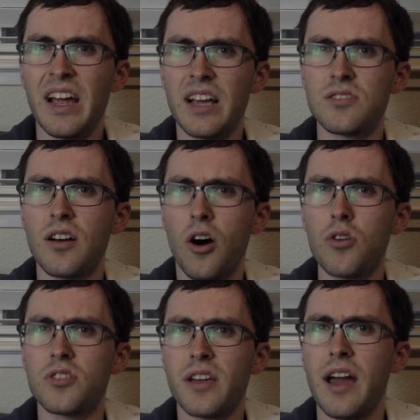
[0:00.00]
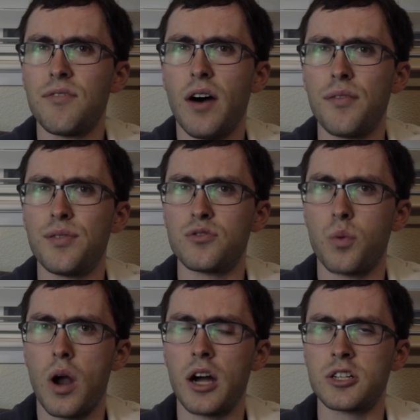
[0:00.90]
he's also kind of off his
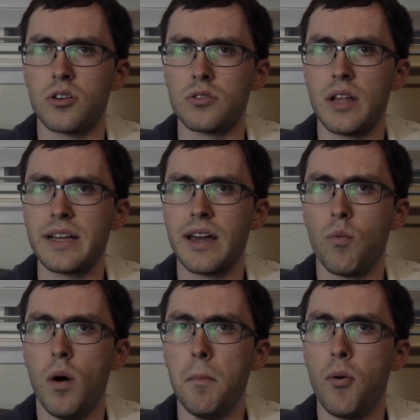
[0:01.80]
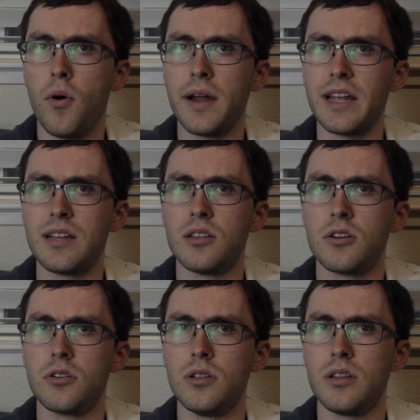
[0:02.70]
rocker. Like at one point, he
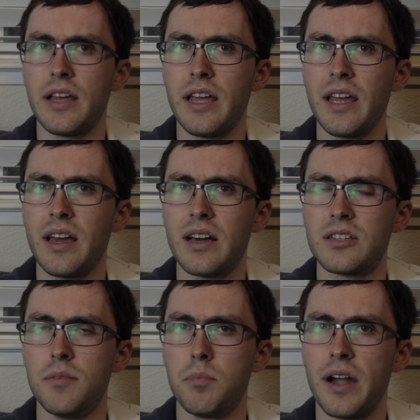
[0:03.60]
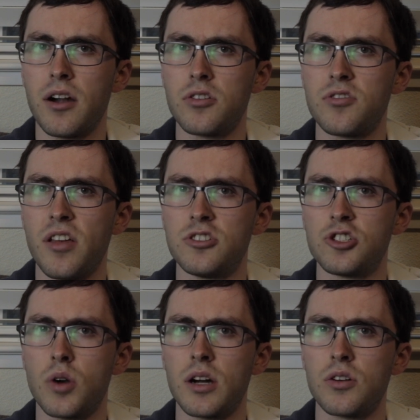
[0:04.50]
literally uh, compares his
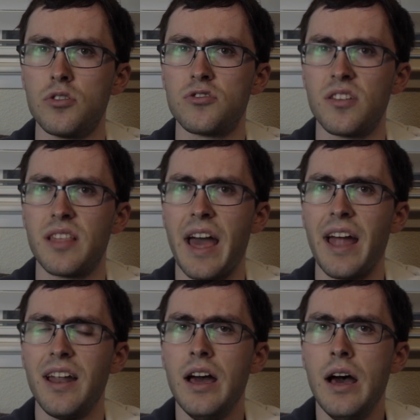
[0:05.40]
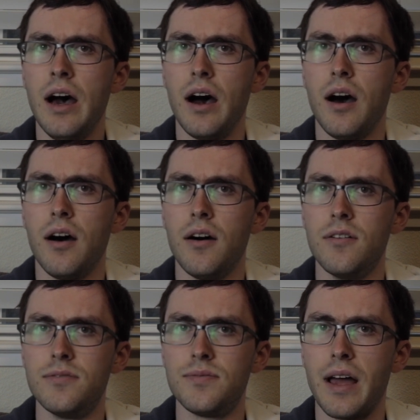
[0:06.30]
struggles to that
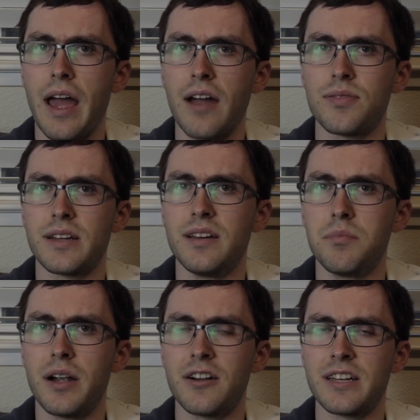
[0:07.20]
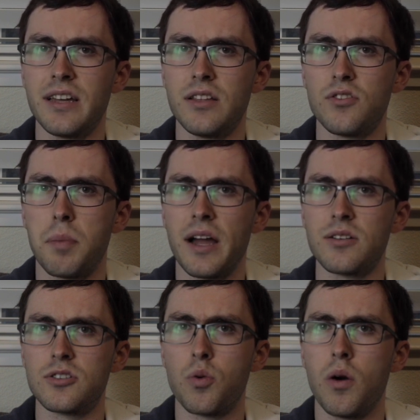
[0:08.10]
of African Americans
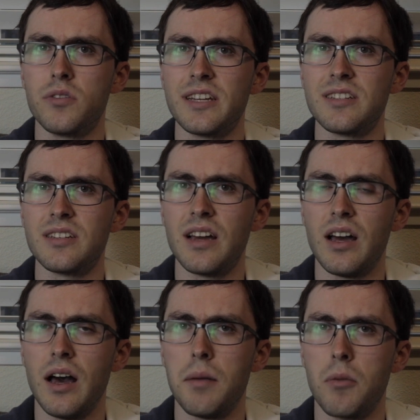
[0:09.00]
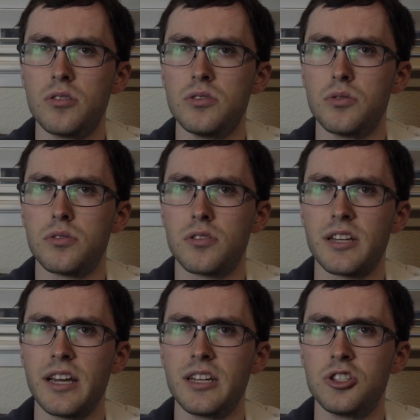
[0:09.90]
by quoting uh, Martin Luther
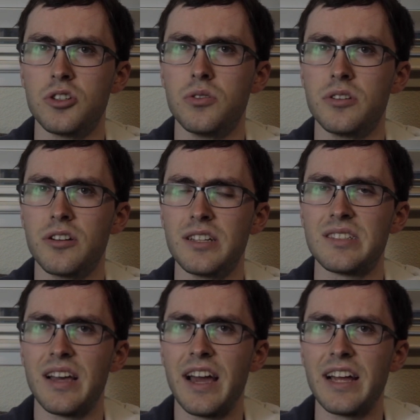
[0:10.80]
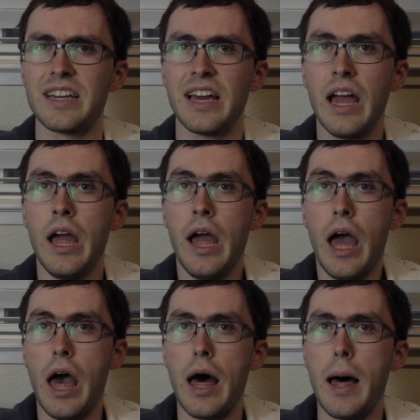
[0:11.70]
King Jr. It's like,
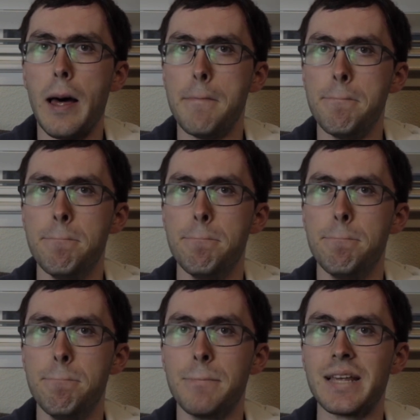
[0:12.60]
um,